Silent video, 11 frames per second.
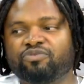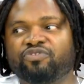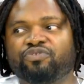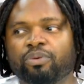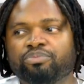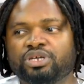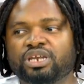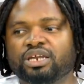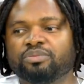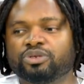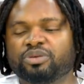for me, now
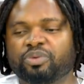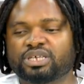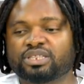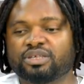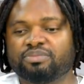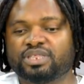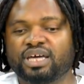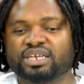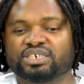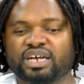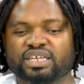the most important thing be
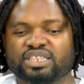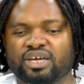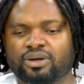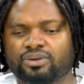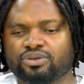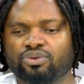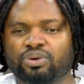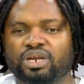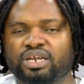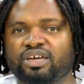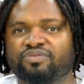that right now. You know,
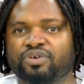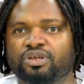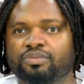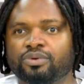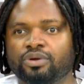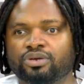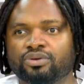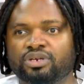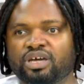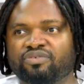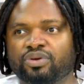whether they're avoidable or you know
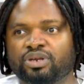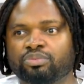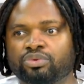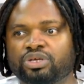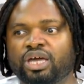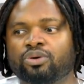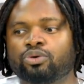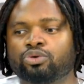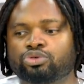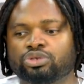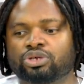they're avoidable. Yeah, you
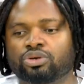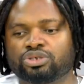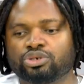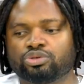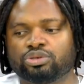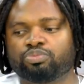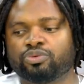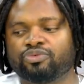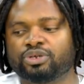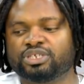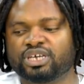go to the, continue to
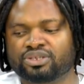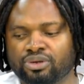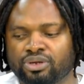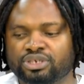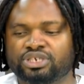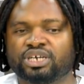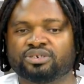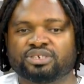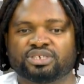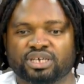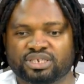improve on the technology and
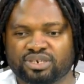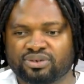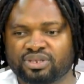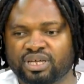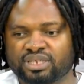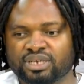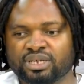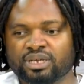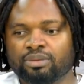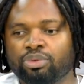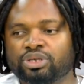research and all that.
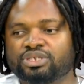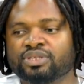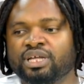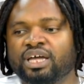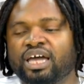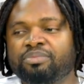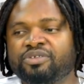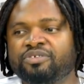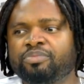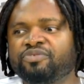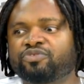But I,
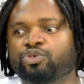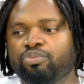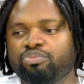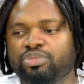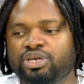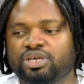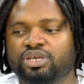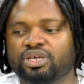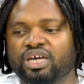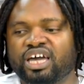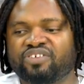to
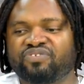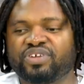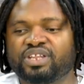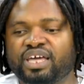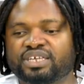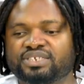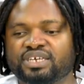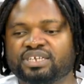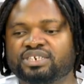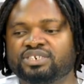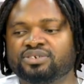me, I feel like,
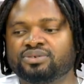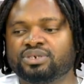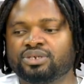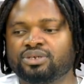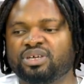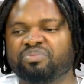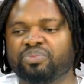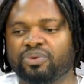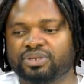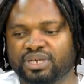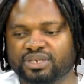say, the real
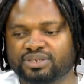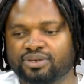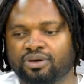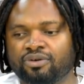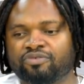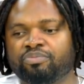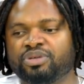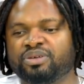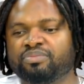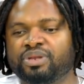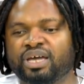importance of
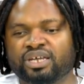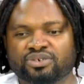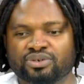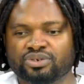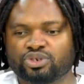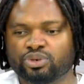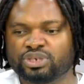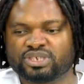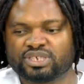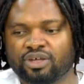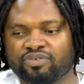being blind don't show
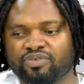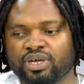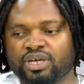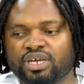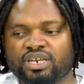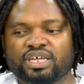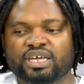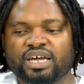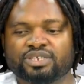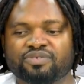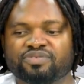itself in the
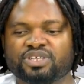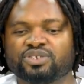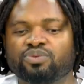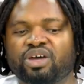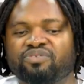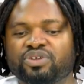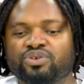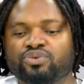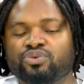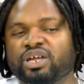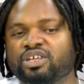kinds of things where if you
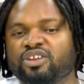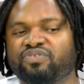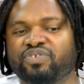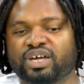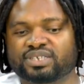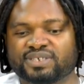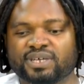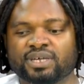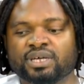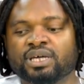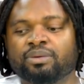do. And in the fact,
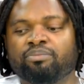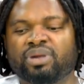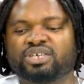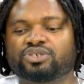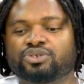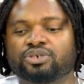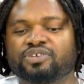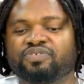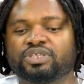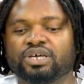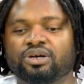say, my story,
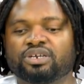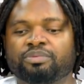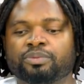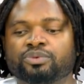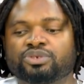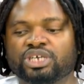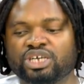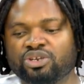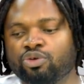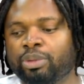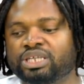if you tell other people, say,
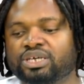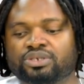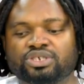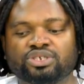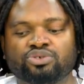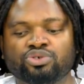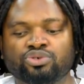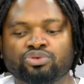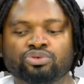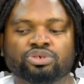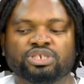no matter what you do
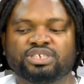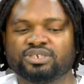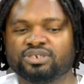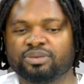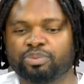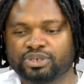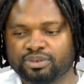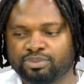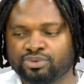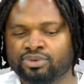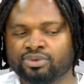you, it's still possible.